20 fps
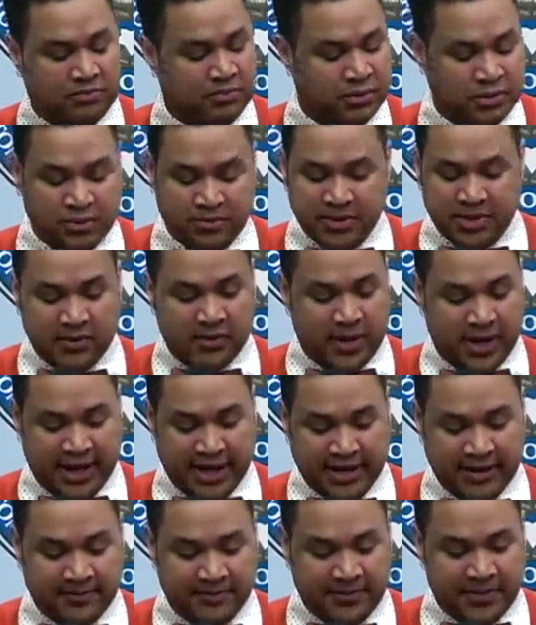blew me
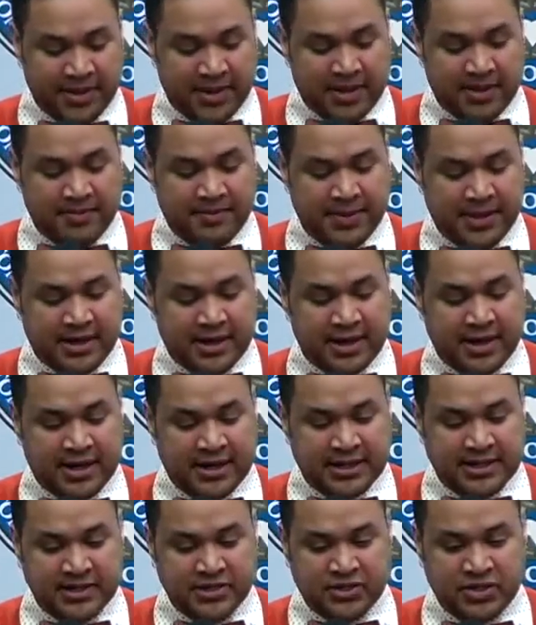away,
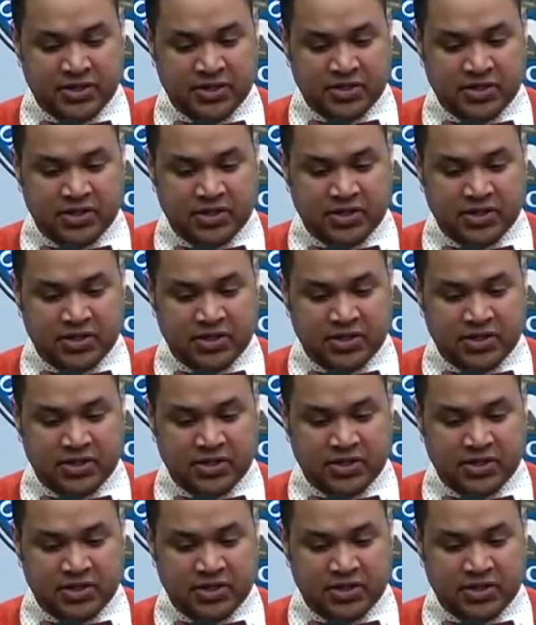because